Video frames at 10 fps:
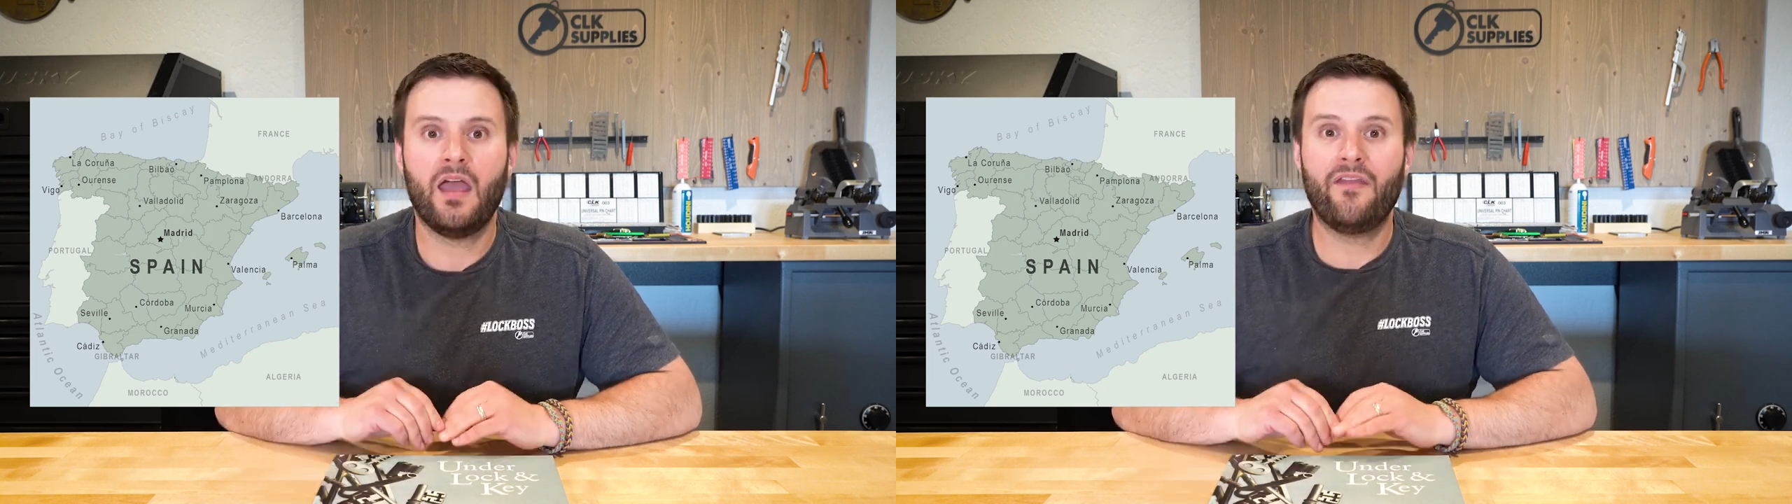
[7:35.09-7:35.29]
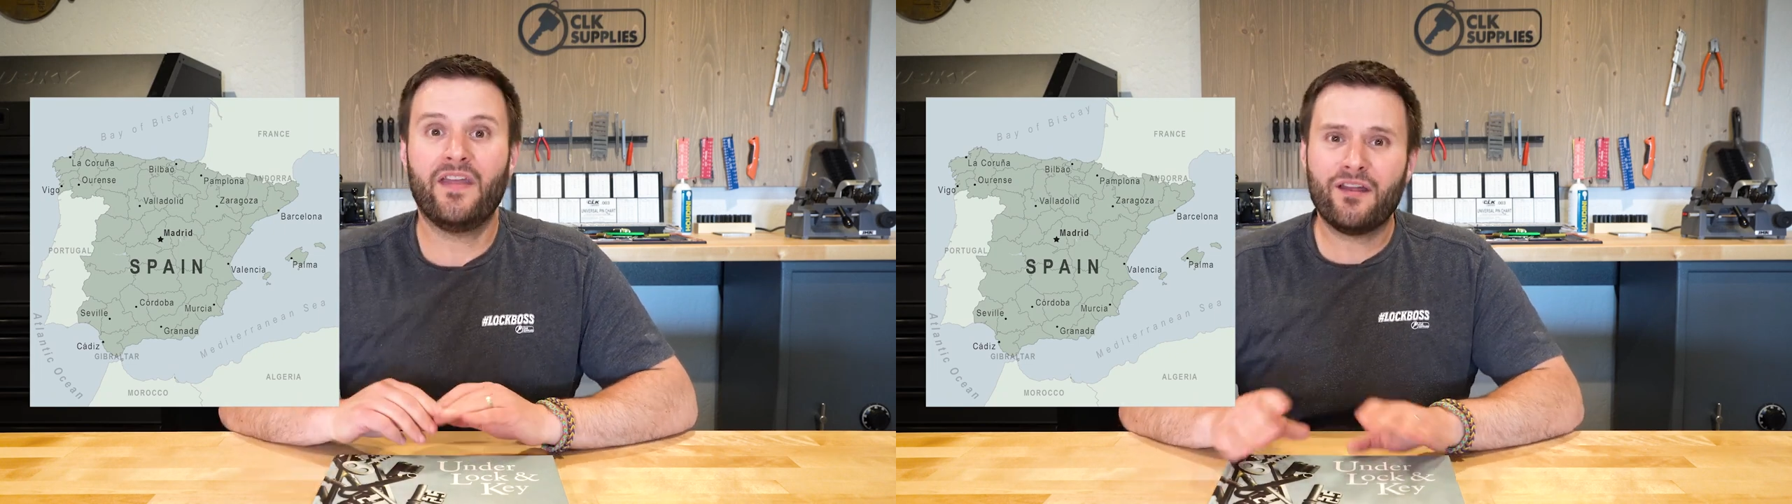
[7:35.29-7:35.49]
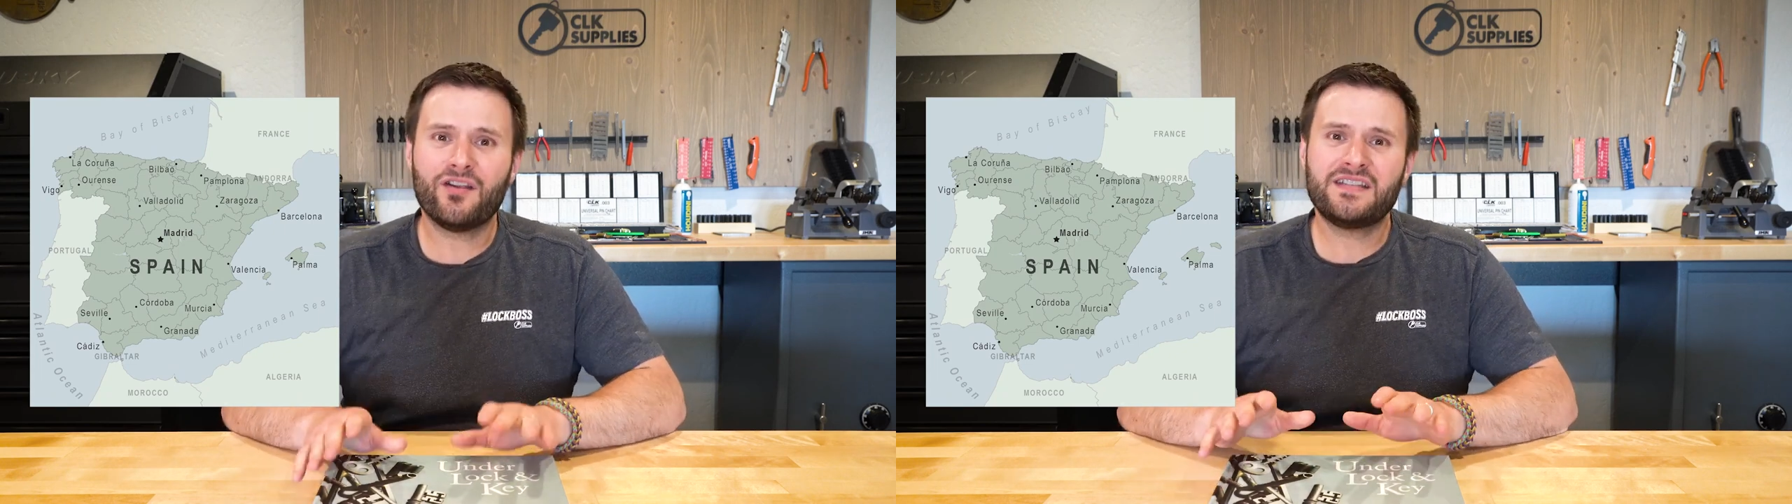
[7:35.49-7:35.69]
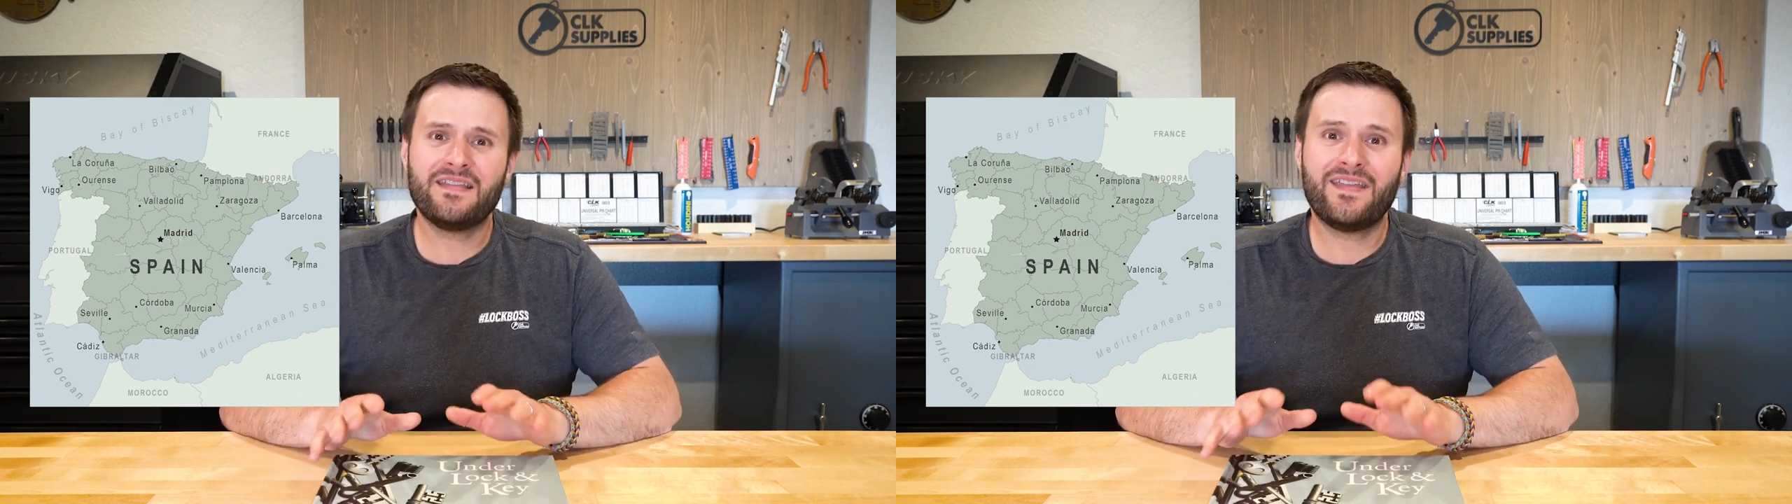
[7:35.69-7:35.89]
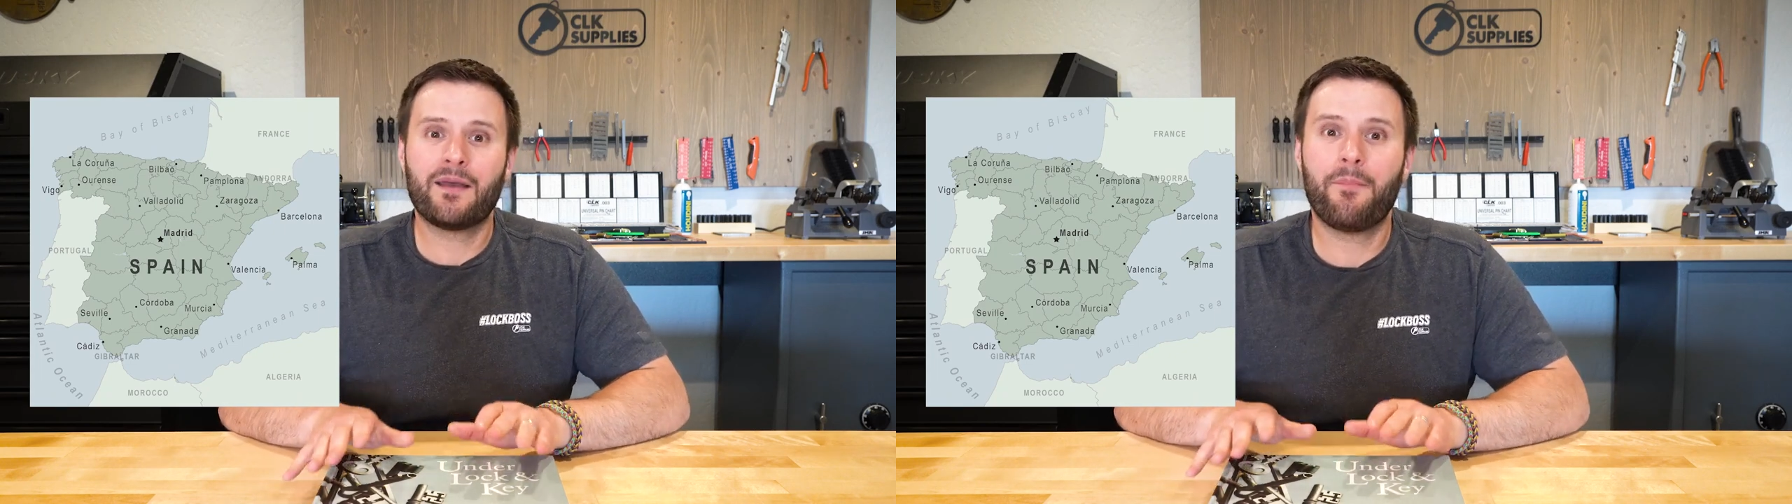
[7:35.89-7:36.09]
And the interesting
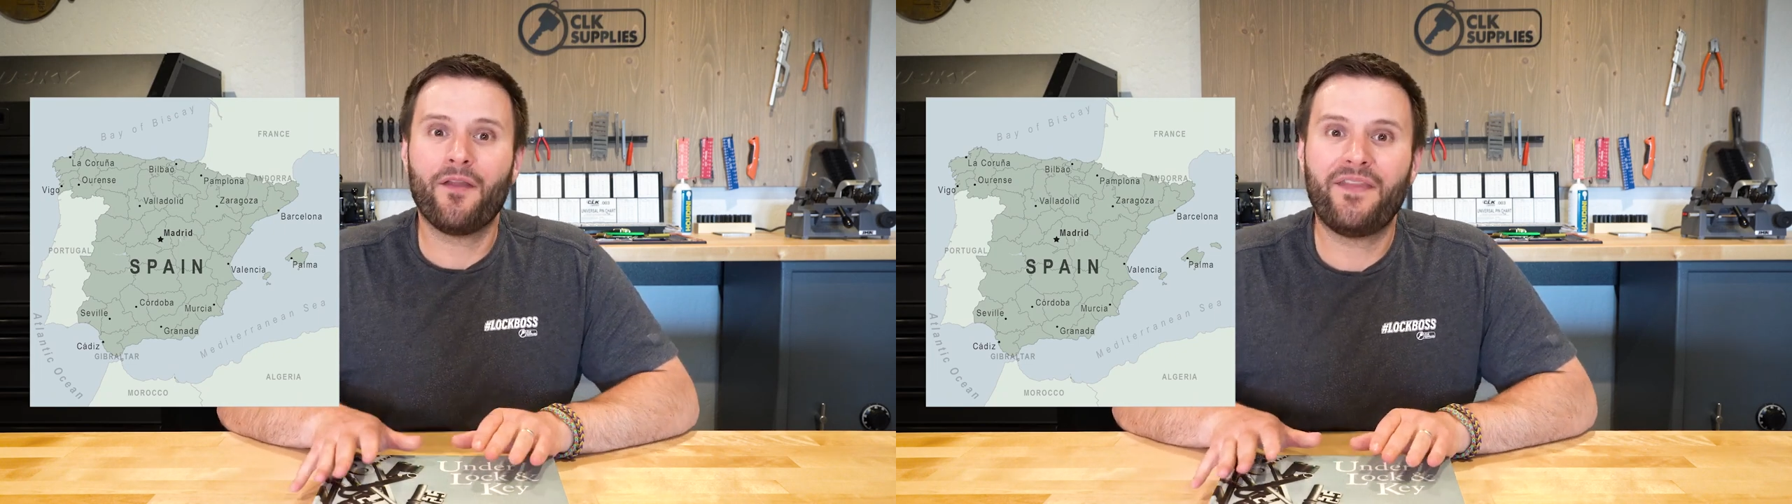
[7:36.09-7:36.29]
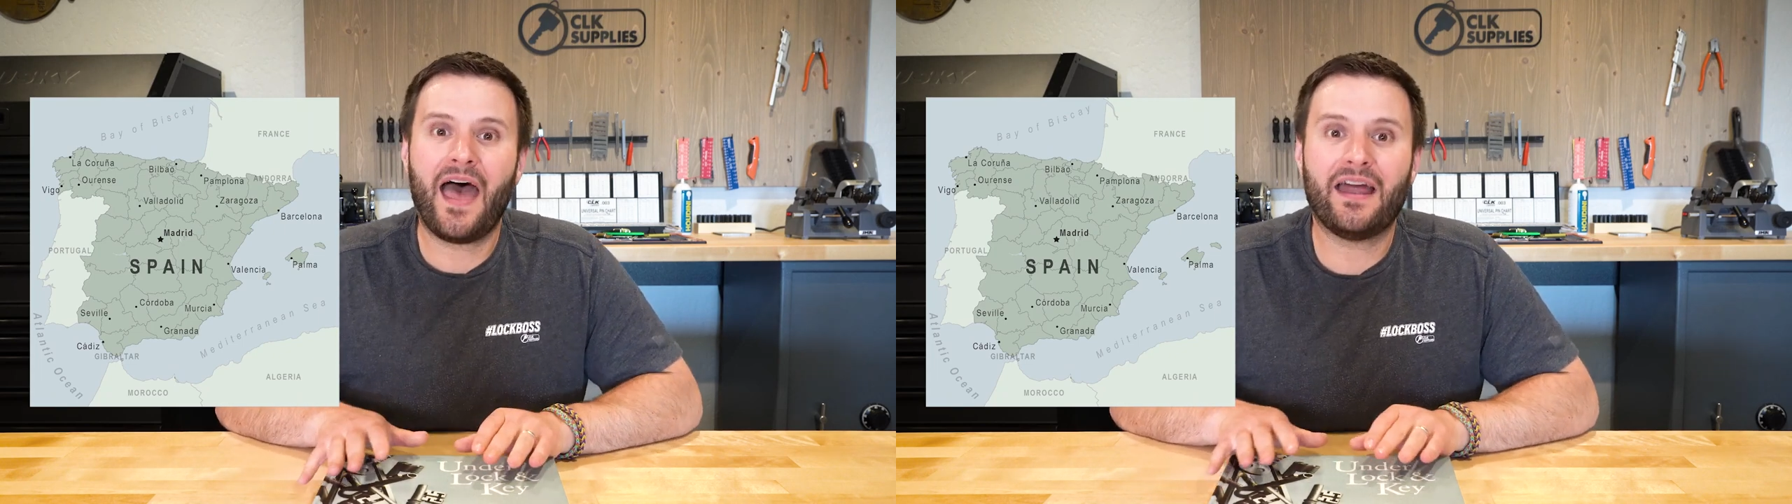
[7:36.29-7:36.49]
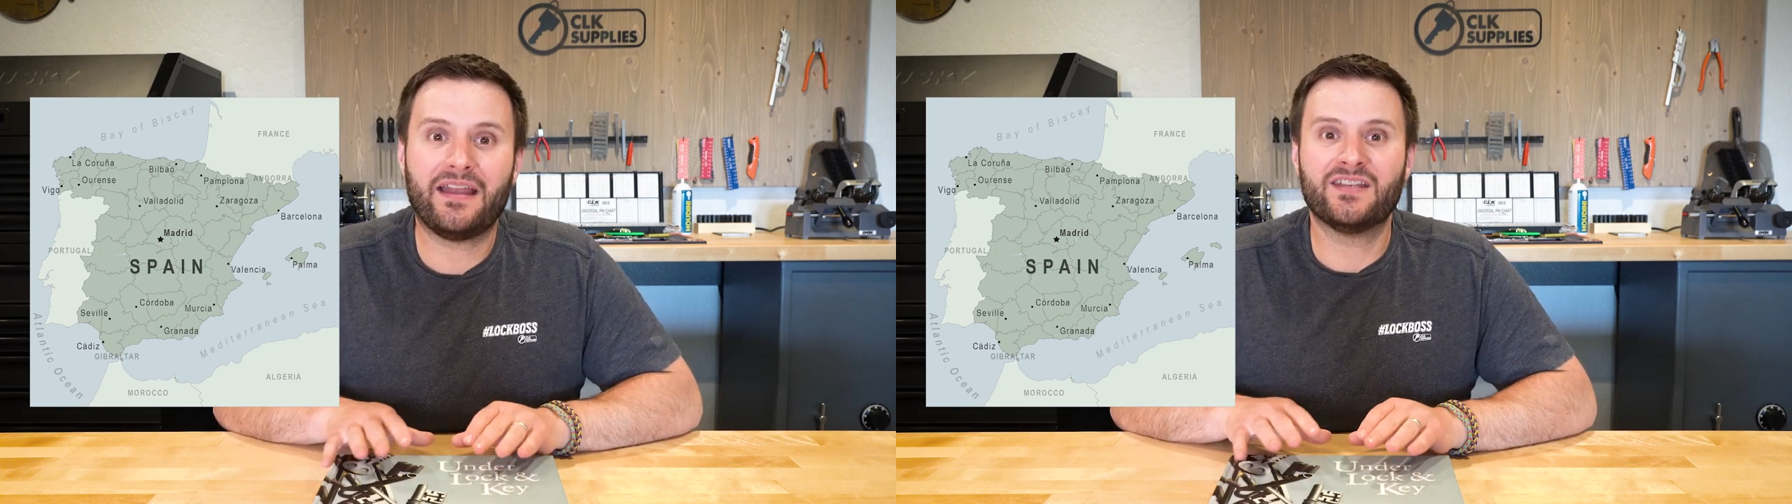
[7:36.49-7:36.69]
thing about that